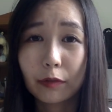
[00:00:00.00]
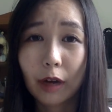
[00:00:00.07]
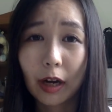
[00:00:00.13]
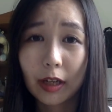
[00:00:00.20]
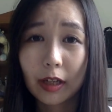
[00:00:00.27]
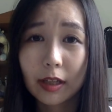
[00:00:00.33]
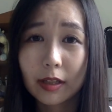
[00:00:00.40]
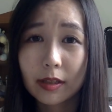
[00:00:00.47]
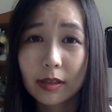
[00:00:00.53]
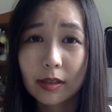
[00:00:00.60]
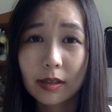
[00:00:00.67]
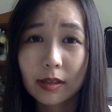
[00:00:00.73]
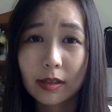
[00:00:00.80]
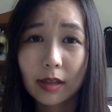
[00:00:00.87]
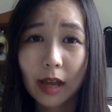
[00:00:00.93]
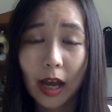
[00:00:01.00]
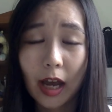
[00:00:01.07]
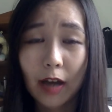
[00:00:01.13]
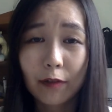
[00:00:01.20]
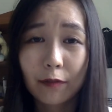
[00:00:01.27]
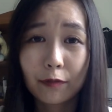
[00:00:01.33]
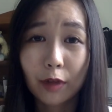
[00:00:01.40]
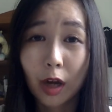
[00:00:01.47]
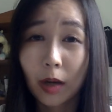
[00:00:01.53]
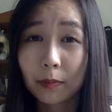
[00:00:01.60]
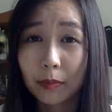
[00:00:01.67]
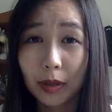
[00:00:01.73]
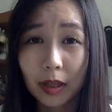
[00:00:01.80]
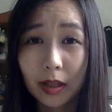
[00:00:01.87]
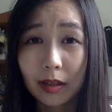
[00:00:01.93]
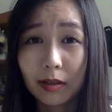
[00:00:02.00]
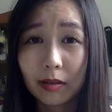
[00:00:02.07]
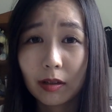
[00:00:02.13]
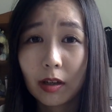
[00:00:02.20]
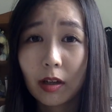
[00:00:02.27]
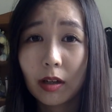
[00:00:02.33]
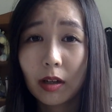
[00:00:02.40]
writings have not been